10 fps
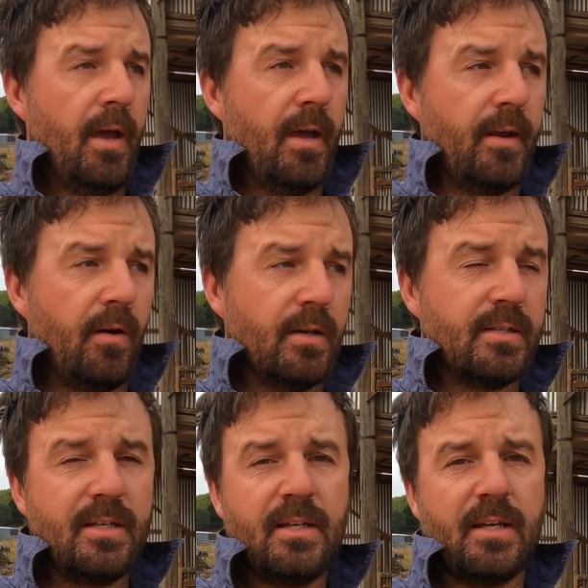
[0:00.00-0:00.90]
And now
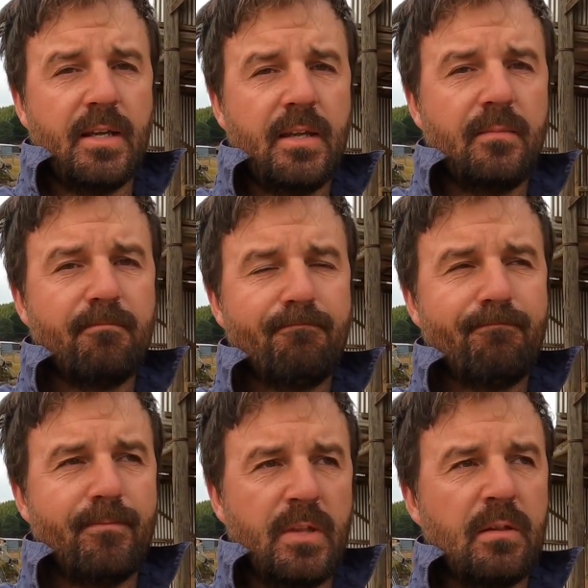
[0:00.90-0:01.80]
ideally,
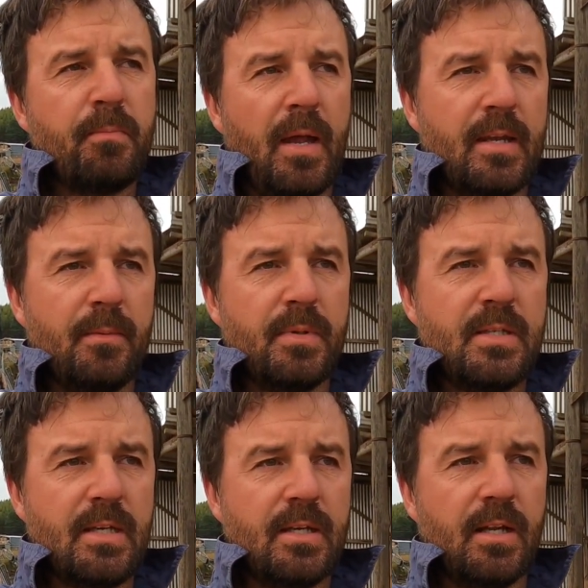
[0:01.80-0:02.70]
this paddock in
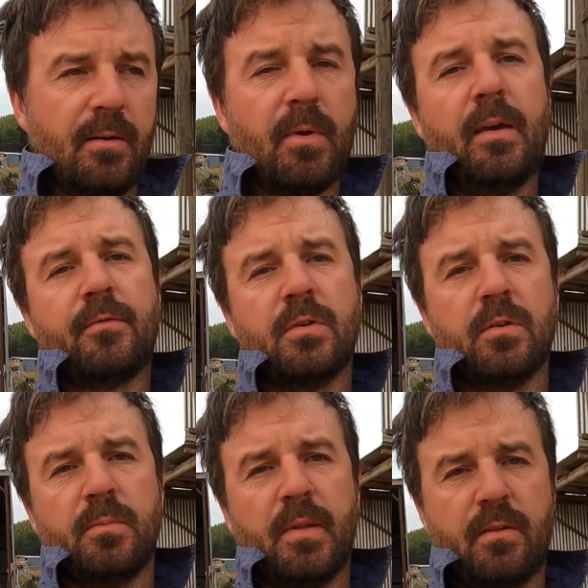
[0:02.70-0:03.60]
particular, we have
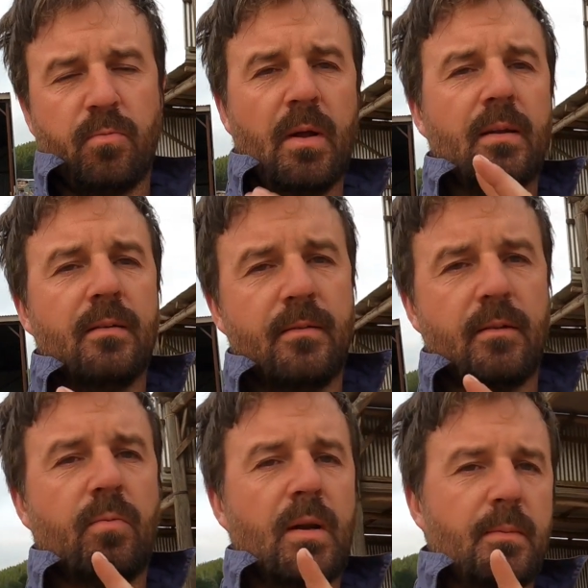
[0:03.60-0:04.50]
two, but this one
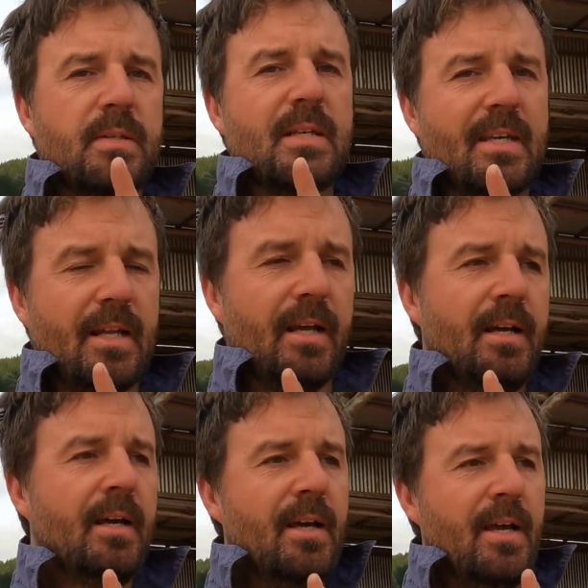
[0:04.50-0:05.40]
in particular
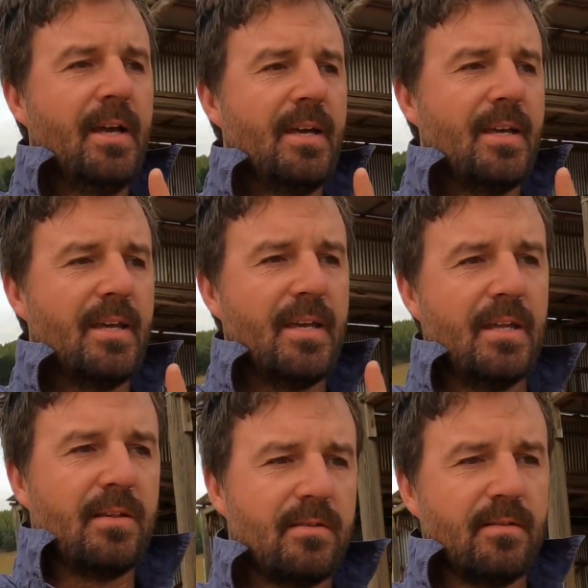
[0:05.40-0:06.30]

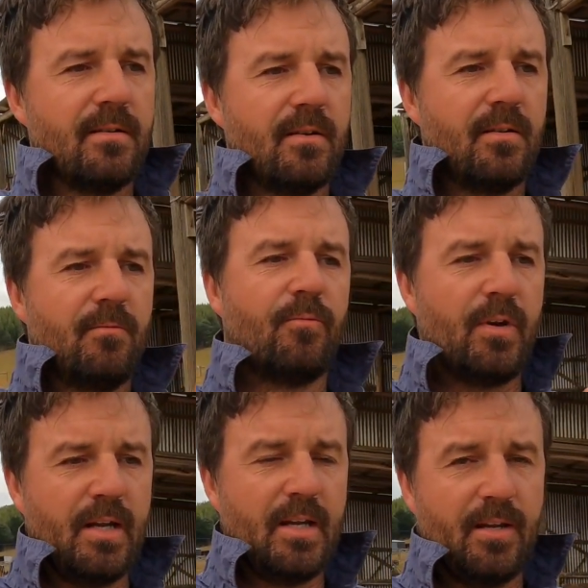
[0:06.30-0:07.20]
is
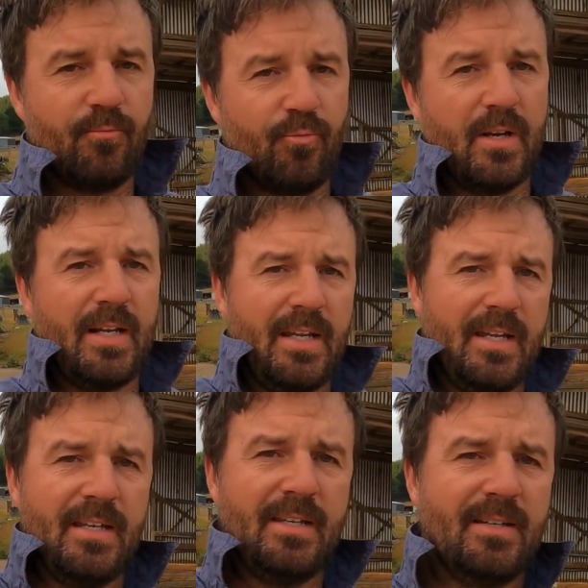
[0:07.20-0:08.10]
really,
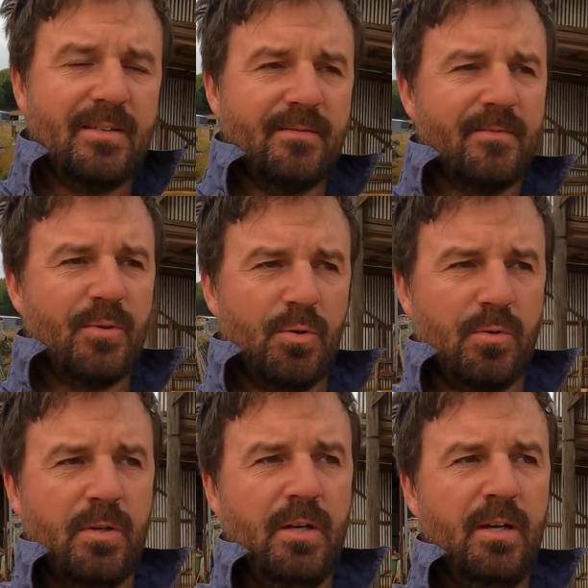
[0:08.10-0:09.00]
really crook.